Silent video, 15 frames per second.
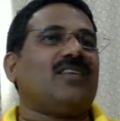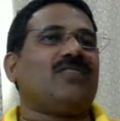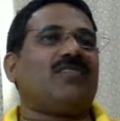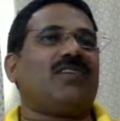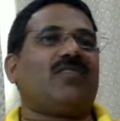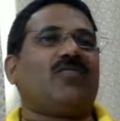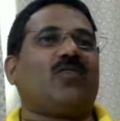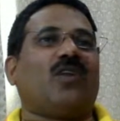
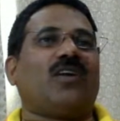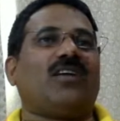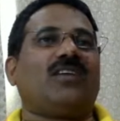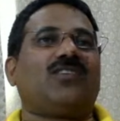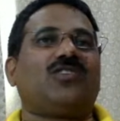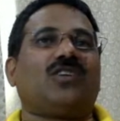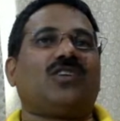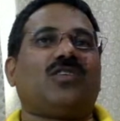We have God
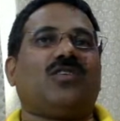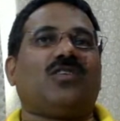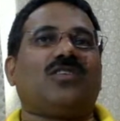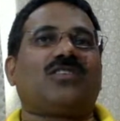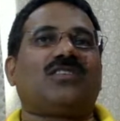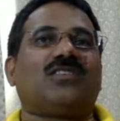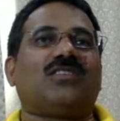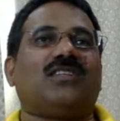nature
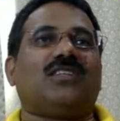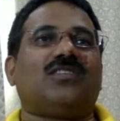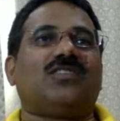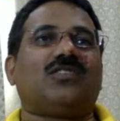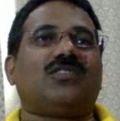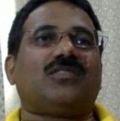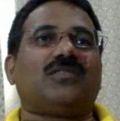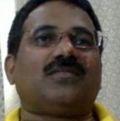or sin
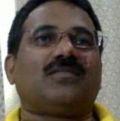nature?